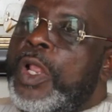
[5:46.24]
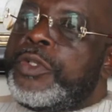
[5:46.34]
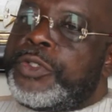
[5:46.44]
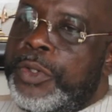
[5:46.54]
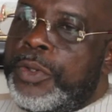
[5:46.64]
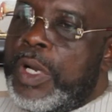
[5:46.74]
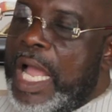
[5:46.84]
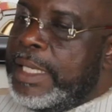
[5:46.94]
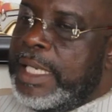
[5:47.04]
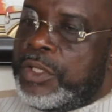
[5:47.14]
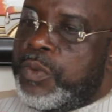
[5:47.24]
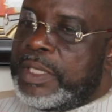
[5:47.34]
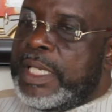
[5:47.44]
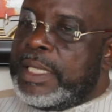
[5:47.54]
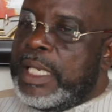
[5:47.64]
So I just
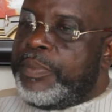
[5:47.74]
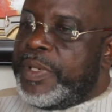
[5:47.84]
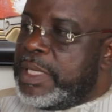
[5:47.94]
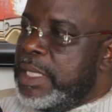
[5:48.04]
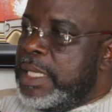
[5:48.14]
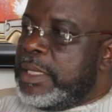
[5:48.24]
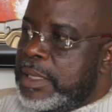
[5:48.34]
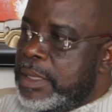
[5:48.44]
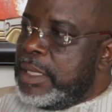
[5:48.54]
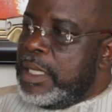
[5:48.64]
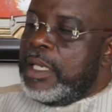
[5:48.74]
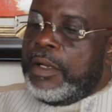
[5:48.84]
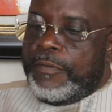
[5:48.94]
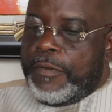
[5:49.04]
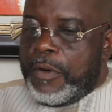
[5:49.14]
wanted the precedence
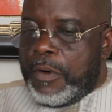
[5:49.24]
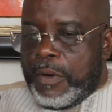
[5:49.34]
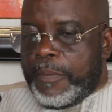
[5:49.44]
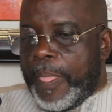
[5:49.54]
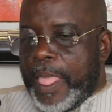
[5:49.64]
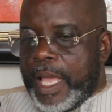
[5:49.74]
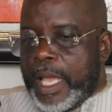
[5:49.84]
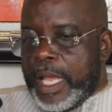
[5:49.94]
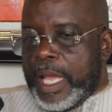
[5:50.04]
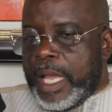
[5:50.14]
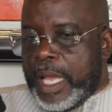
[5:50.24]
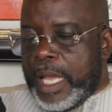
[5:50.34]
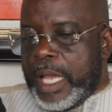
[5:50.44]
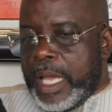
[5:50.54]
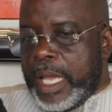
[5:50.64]
for uh,
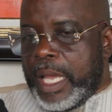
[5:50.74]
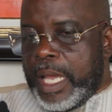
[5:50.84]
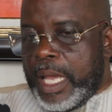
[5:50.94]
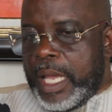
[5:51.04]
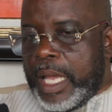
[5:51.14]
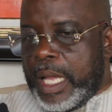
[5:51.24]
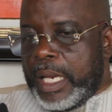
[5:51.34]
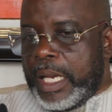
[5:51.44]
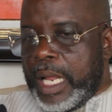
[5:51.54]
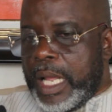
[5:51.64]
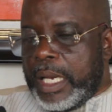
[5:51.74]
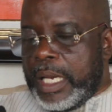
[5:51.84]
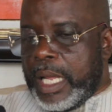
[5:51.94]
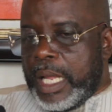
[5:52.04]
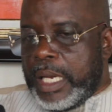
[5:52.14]
uh, uh, uh the,
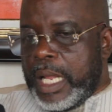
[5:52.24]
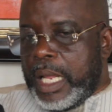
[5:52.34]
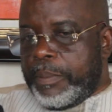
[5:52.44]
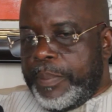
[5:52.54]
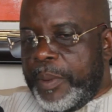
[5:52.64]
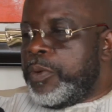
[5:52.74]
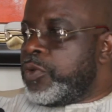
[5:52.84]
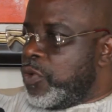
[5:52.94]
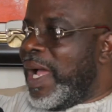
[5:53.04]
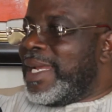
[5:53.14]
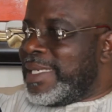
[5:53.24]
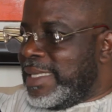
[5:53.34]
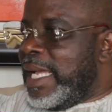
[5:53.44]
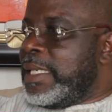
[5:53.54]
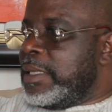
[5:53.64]
the, the people to
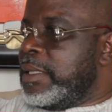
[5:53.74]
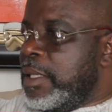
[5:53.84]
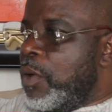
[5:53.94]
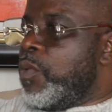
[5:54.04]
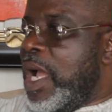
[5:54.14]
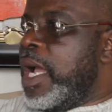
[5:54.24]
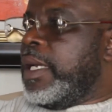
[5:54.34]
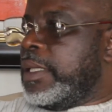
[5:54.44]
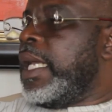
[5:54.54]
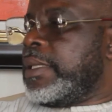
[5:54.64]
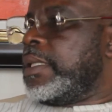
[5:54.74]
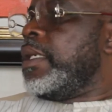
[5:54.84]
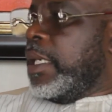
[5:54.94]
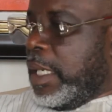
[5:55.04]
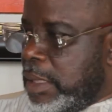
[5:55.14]
understand. Appreciate
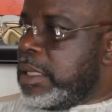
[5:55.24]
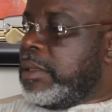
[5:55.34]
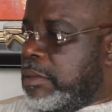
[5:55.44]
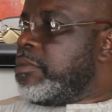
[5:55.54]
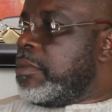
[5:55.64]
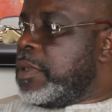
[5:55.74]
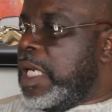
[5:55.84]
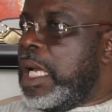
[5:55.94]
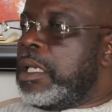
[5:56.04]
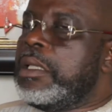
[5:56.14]
the trajectory. Yeah.